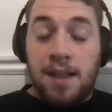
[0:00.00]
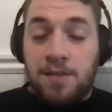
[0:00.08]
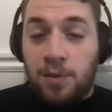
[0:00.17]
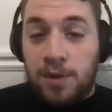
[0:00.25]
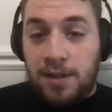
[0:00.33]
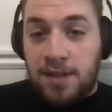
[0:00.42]
Yeah,
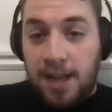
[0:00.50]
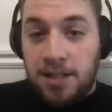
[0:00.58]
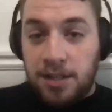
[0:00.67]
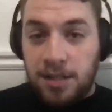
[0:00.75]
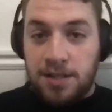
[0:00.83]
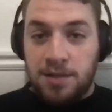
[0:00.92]
so it's
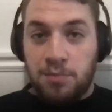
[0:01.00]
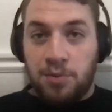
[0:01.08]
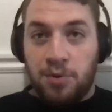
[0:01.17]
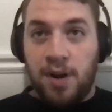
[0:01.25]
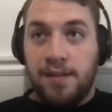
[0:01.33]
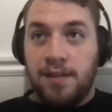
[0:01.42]
actually
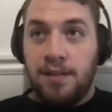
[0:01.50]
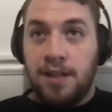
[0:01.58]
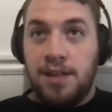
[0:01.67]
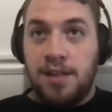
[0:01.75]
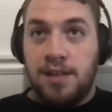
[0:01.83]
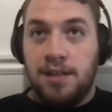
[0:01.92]

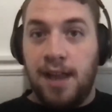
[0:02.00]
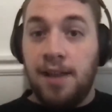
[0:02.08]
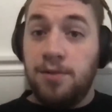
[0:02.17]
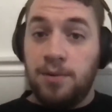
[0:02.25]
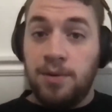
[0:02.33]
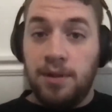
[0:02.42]
surprisingly
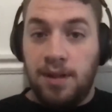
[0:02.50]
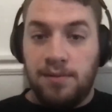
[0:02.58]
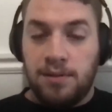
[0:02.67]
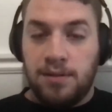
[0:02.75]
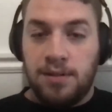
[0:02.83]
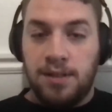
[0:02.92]
entry
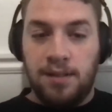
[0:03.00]
level.